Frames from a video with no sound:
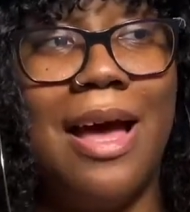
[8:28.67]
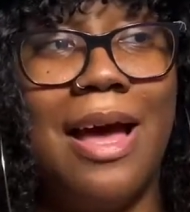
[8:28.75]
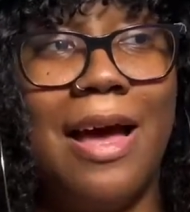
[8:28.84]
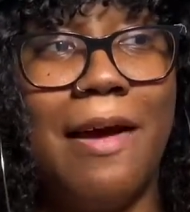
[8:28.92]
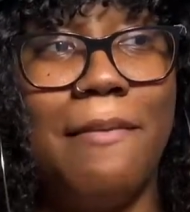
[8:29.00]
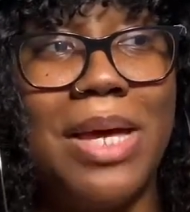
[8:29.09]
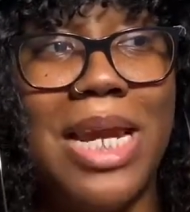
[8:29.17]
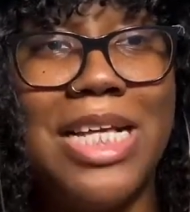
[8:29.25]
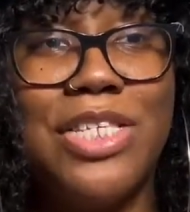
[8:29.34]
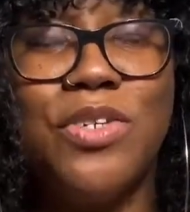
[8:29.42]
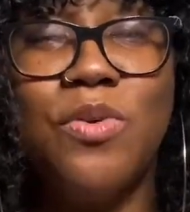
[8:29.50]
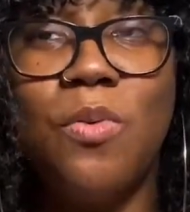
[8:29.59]
And I
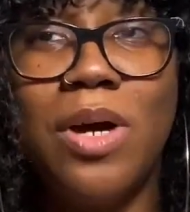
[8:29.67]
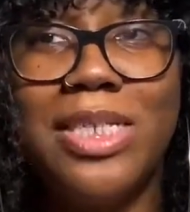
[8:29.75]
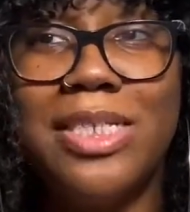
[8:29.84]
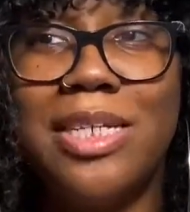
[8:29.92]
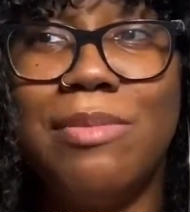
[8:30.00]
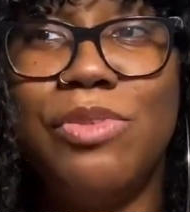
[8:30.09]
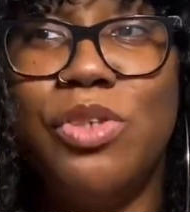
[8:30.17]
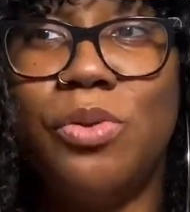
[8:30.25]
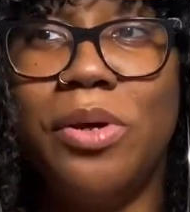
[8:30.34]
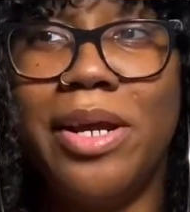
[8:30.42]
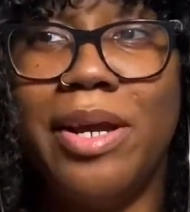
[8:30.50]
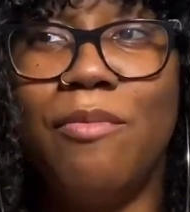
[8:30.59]
do want some
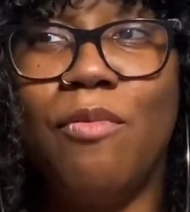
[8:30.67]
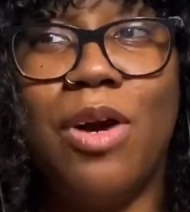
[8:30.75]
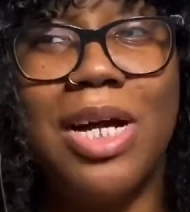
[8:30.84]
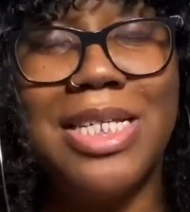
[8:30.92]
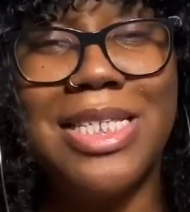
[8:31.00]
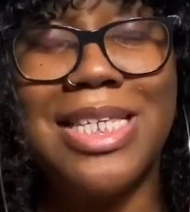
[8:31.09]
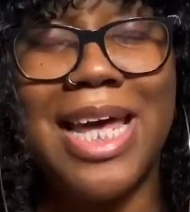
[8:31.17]
Jordan 1s.